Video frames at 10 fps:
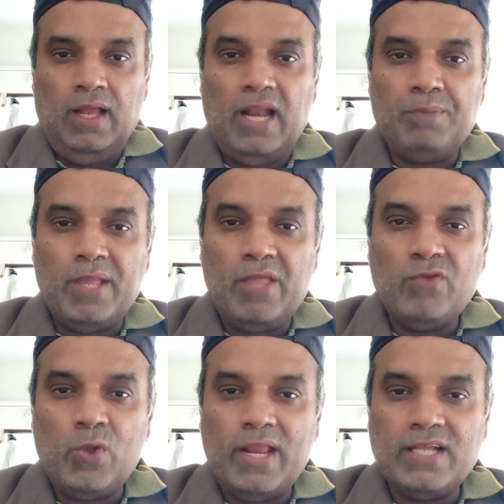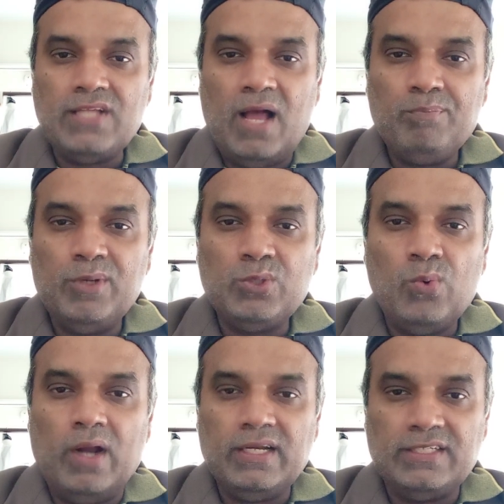Let me give you an example
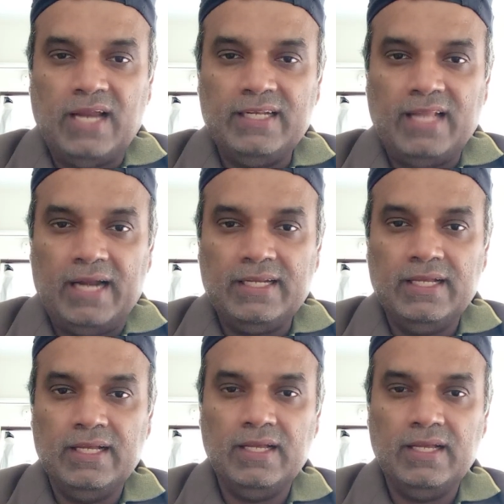to understand that.